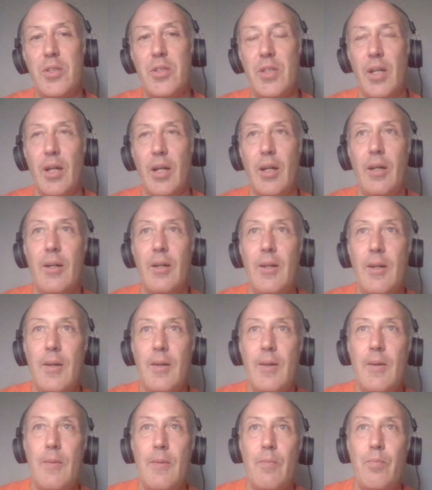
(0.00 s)
uh,
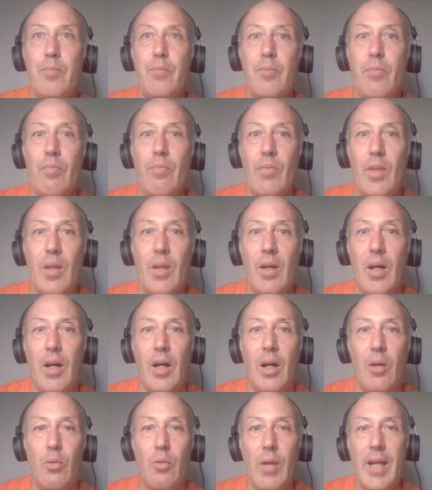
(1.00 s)

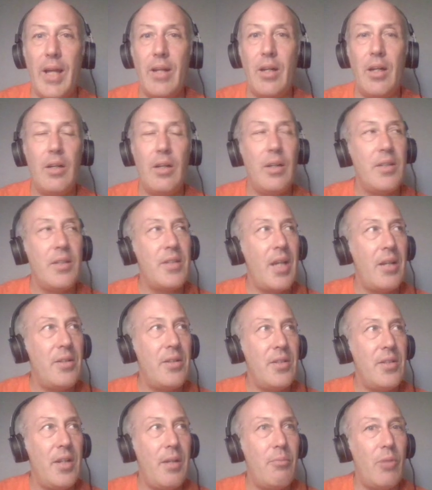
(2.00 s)
uh, Retta. Is that
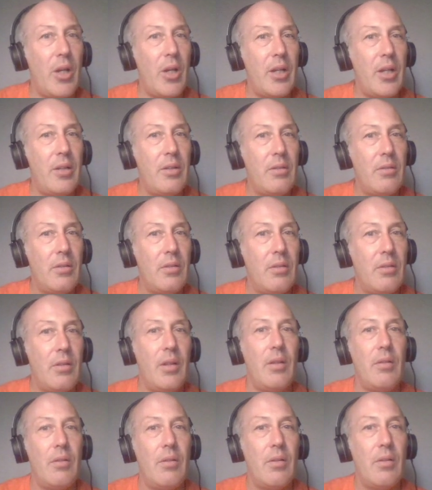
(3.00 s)
his name, Retta?
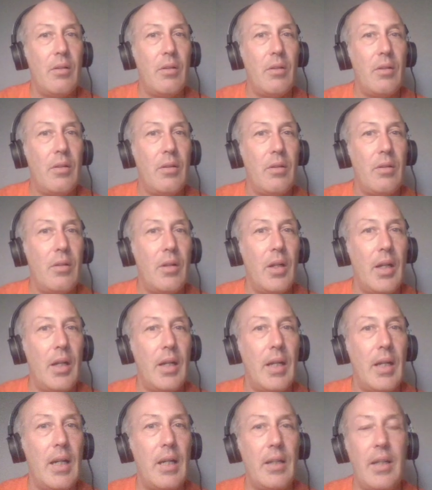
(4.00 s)
Uh,
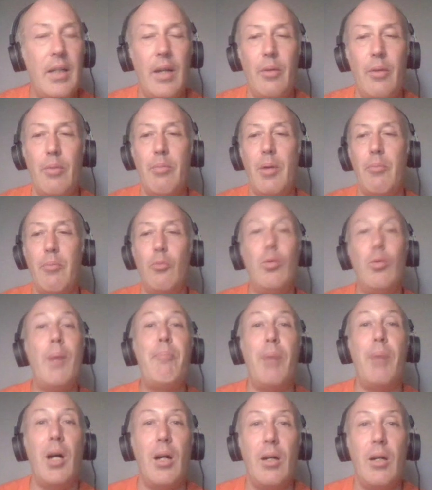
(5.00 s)
I can't remember.
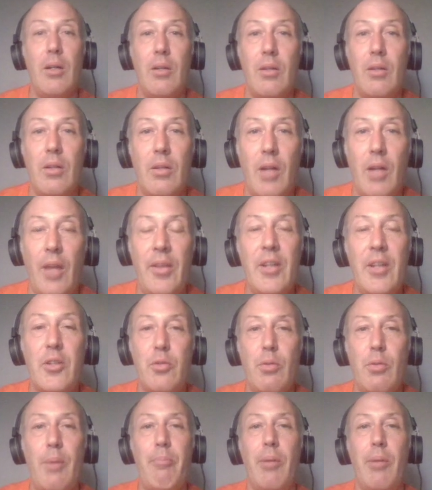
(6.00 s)
Ripa. I think it's
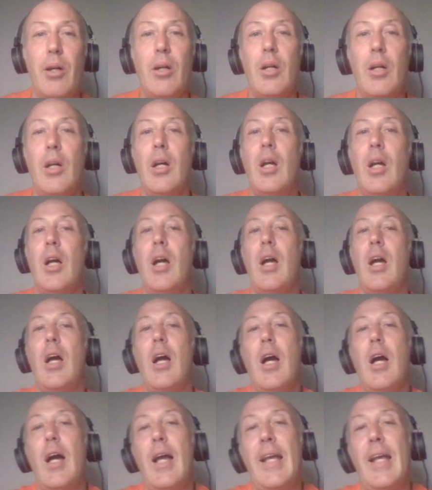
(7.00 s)
Ripa.
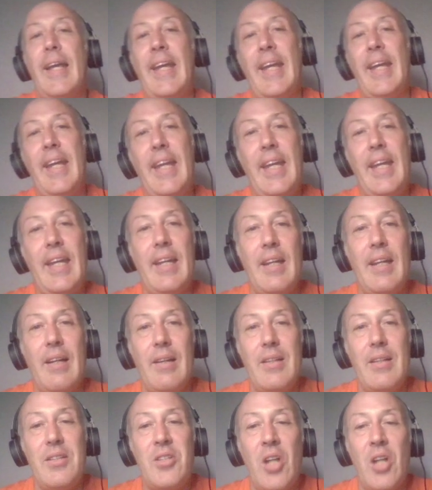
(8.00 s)
He
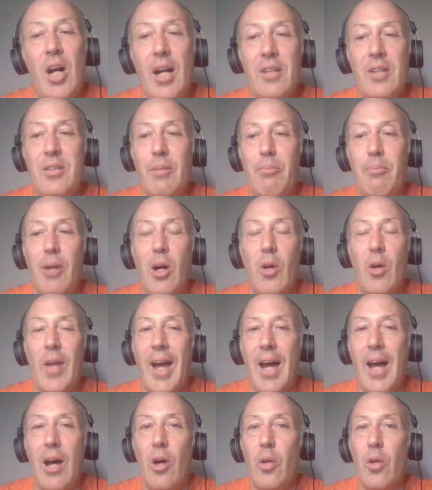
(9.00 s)
talked about
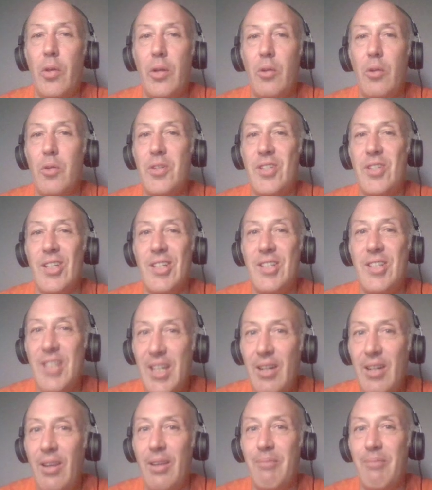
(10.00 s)
how there was a
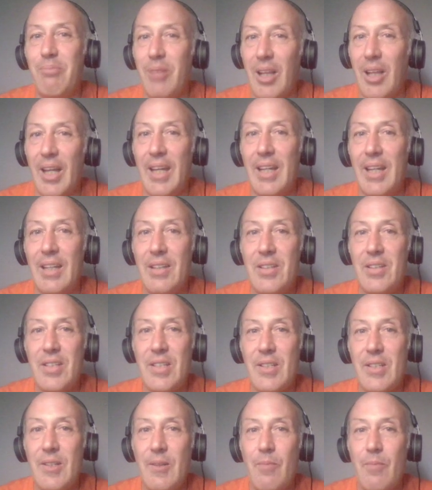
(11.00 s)
deal in
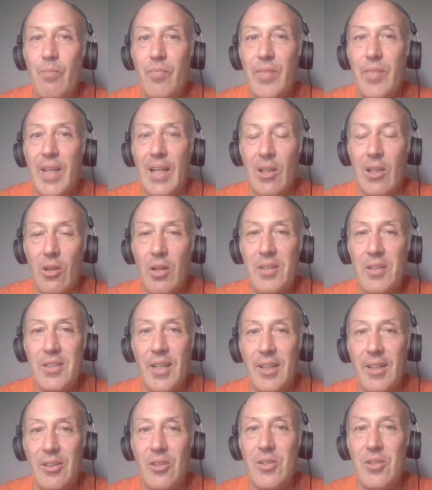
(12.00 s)
place. It looks
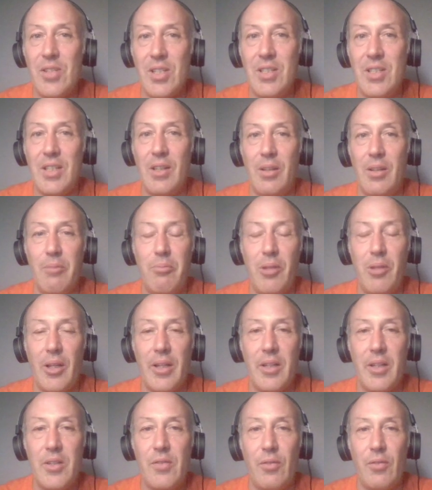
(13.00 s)
like there's a deal in
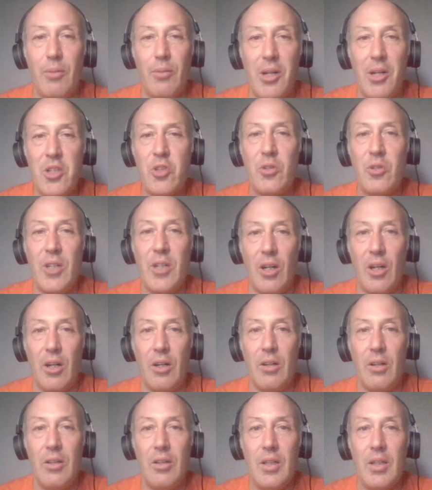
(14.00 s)
place for
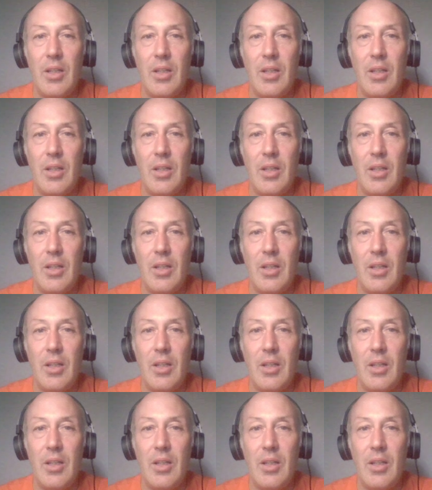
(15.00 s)
Montreal